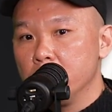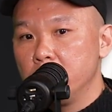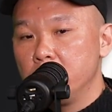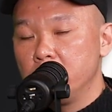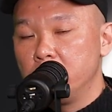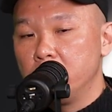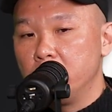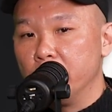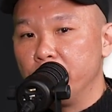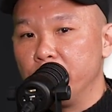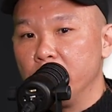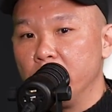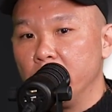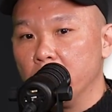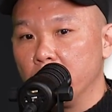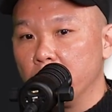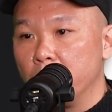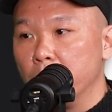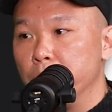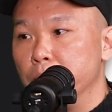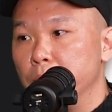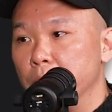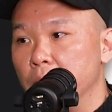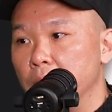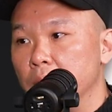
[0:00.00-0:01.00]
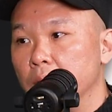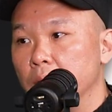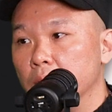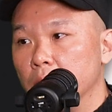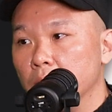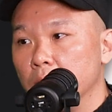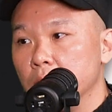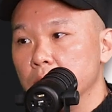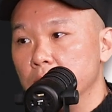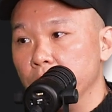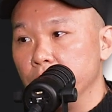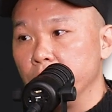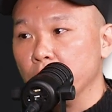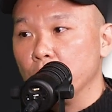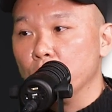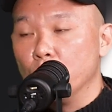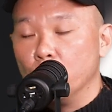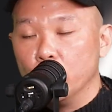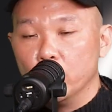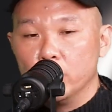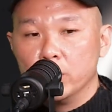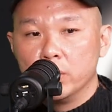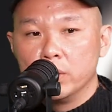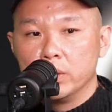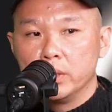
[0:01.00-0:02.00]
Tiffany and Company, Tiff and
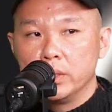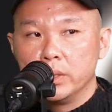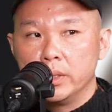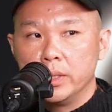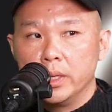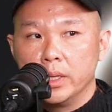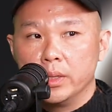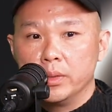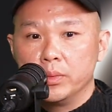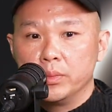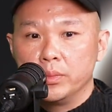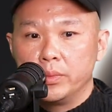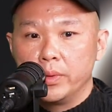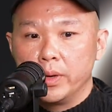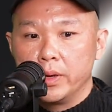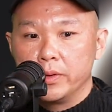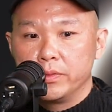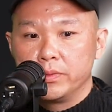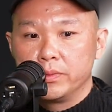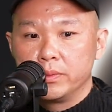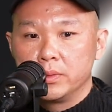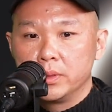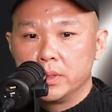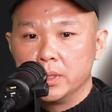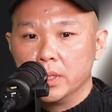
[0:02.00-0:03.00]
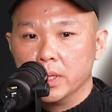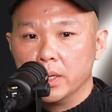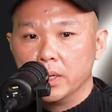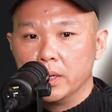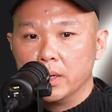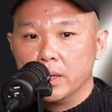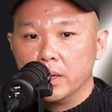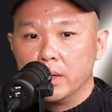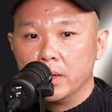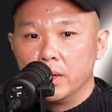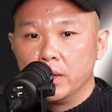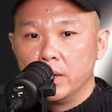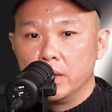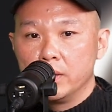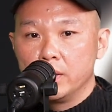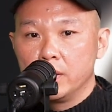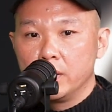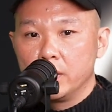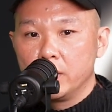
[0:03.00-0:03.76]
Co. did with the